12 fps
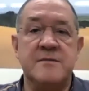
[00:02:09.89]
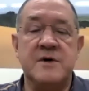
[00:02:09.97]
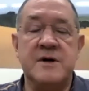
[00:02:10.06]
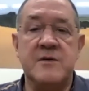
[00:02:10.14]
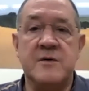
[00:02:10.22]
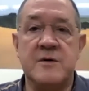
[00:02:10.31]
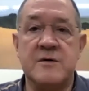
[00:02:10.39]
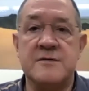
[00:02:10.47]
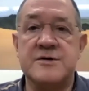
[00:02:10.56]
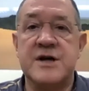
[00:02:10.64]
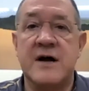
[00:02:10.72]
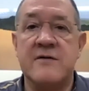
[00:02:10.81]
we were
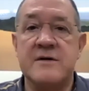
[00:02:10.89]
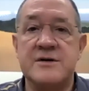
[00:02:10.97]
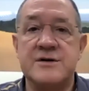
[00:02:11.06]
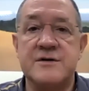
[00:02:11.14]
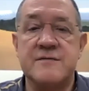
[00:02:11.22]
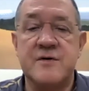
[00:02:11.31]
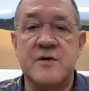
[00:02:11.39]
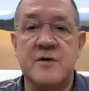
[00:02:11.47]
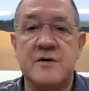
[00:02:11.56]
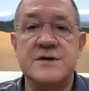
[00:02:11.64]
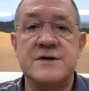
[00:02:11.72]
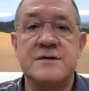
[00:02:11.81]
challenged, of
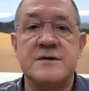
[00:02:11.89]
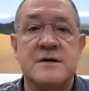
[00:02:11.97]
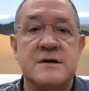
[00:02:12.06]
course,